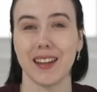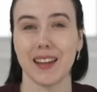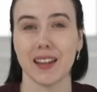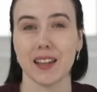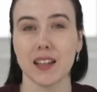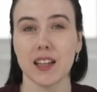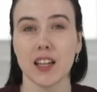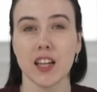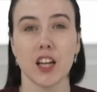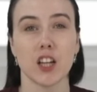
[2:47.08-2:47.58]
leg.
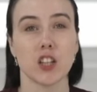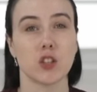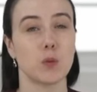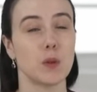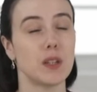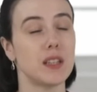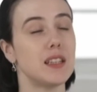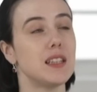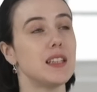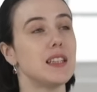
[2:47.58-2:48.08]
So
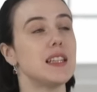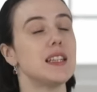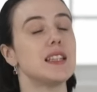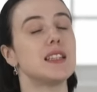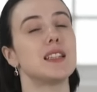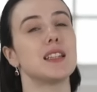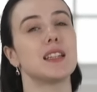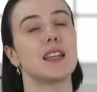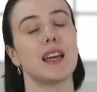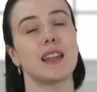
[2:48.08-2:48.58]
we
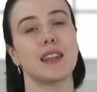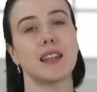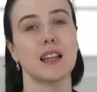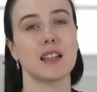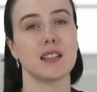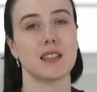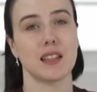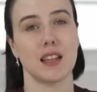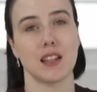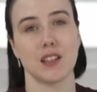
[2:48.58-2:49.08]
need to get
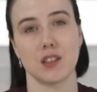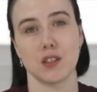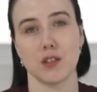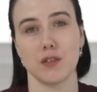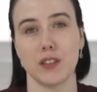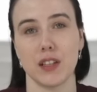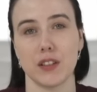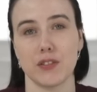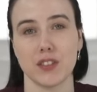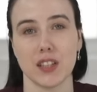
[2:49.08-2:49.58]
that sense
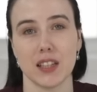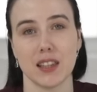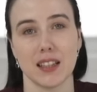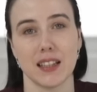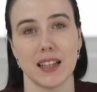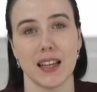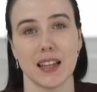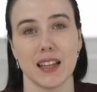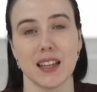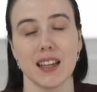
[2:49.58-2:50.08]
of lifting the
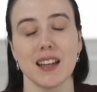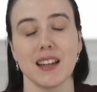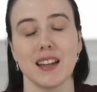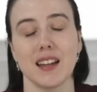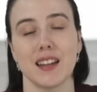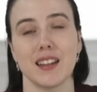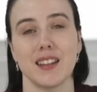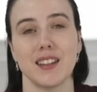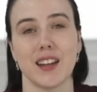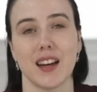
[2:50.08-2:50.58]
leg
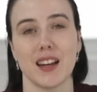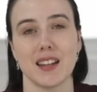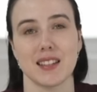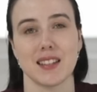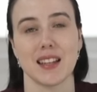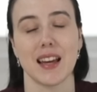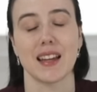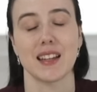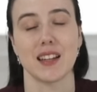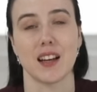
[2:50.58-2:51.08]

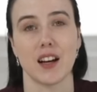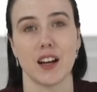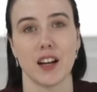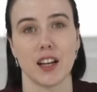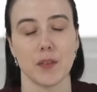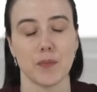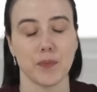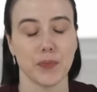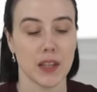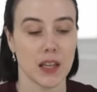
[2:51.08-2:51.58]
nice and
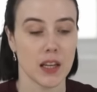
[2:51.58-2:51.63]
high.